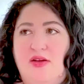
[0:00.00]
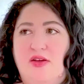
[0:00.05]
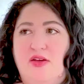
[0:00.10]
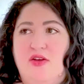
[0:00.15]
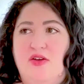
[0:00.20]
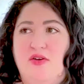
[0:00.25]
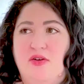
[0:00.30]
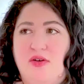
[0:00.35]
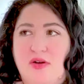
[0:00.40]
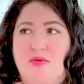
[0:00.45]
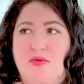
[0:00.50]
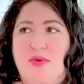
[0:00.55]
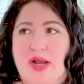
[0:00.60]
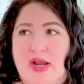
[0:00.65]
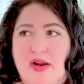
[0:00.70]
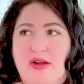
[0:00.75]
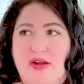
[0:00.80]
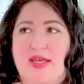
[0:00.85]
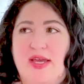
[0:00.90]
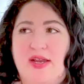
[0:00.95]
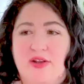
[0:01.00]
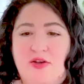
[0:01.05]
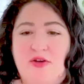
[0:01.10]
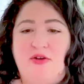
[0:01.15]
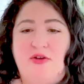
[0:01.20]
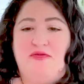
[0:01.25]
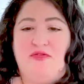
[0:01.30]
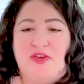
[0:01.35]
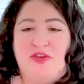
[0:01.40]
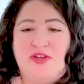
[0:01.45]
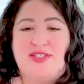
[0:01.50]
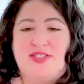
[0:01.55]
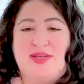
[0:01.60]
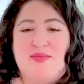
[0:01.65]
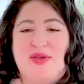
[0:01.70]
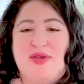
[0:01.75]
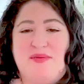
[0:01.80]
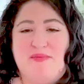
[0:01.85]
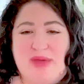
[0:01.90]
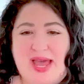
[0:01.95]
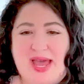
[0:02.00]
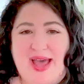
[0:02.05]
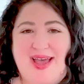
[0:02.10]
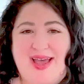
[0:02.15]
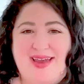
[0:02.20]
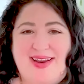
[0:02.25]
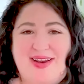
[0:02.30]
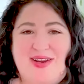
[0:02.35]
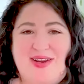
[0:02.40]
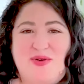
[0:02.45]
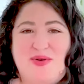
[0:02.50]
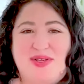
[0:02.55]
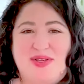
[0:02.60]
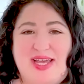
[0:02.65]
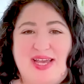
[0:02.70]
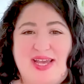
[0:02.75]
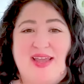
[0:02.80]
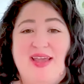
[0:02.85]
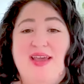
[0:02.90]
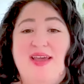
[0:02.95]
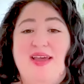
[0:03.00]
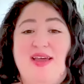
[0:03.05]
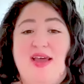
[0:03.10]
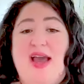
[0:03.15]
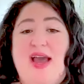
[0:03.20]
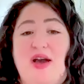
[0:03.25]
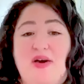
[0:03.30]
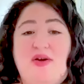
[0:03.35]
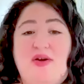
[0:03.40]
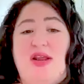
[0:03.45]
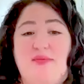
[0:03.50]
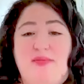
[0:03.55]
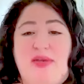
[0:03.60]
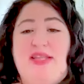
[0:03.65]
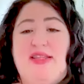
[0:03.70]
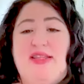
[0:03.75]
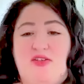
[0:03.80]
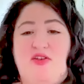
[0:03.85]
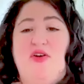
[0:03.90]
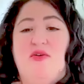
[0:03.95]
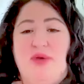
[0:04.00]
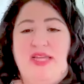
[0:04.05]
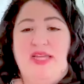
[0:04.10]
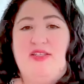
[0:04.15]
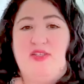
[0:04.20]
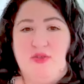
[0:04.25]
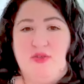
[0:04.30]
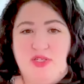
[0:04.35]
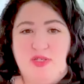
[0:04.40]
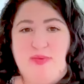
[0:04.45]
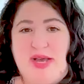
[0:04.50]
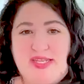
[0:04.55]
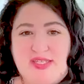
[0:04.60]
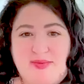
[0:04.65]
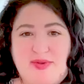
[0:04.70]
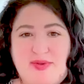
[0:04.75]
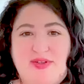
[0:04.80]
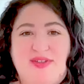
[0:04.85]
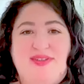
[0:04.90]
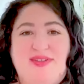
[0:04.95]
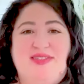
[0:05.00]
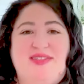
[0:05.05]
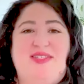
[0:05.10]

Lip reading: you're aware that you feel something bad and you are like, how can I make this go away as soon as possible?